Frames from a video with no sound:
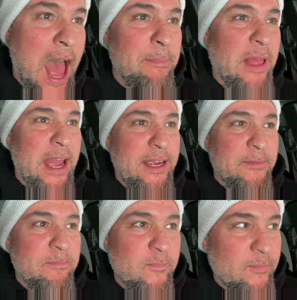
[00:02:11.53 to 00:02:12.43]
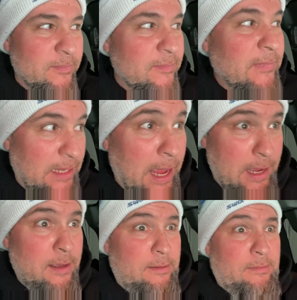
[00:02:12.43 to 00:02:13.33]
I'm like,
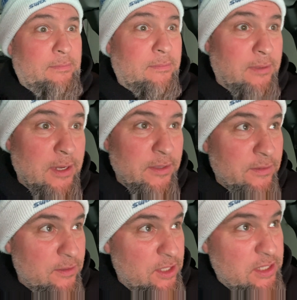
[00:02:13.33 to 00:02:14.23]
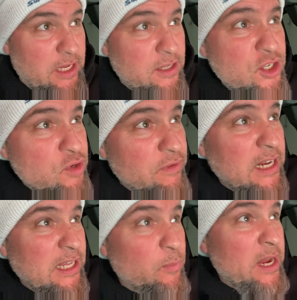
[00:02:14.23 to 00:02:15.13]
Yeah. She's like, Did you
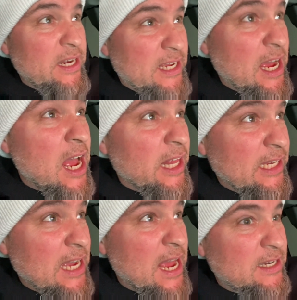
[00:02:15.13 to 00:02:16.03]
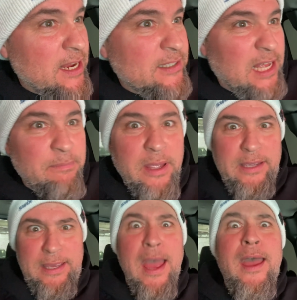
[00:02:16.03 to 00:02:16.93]
really win the Colin contest? I'm
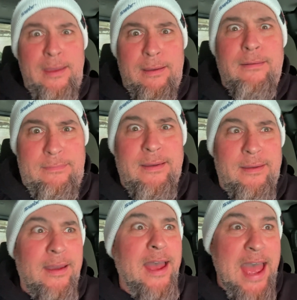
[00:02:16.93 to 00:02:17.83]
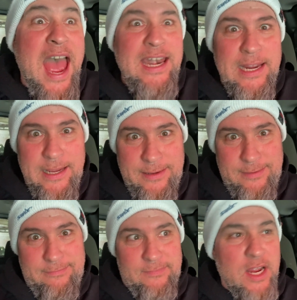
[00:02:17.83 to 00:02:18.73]
like, Yeah, I did.
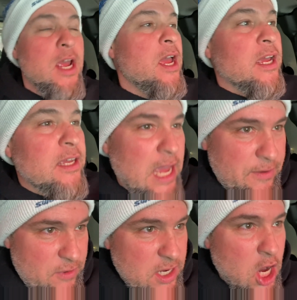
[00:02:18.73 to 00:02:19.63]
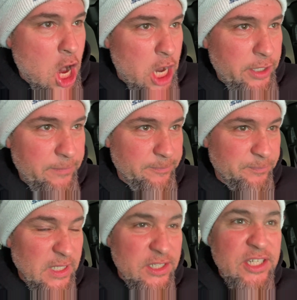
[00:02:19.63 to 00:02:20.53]
Gave her a card.
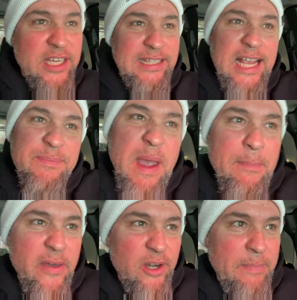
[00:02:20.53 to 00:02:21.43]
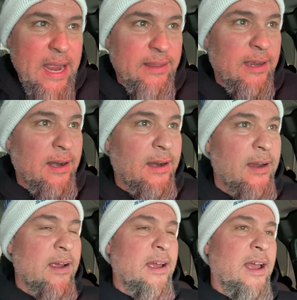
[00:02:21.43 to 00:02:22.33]
She's like, That's my mother back there.
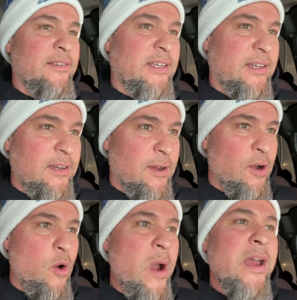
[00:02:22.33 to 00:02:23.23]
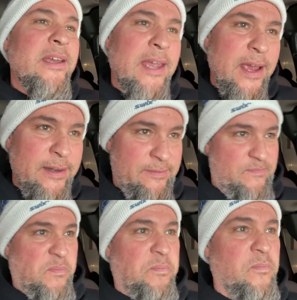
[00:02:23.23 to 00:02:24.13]
I was like, No
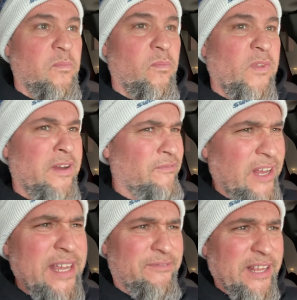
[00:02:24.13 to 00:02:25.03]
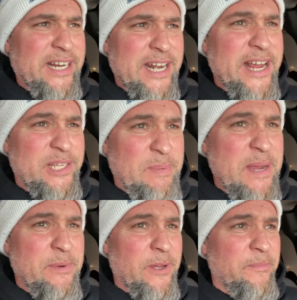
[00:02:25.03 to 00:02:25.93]
kidding. Really, really nice
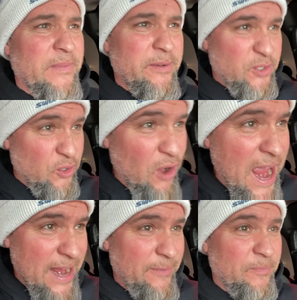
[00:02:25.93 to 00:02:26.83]
people. It was great.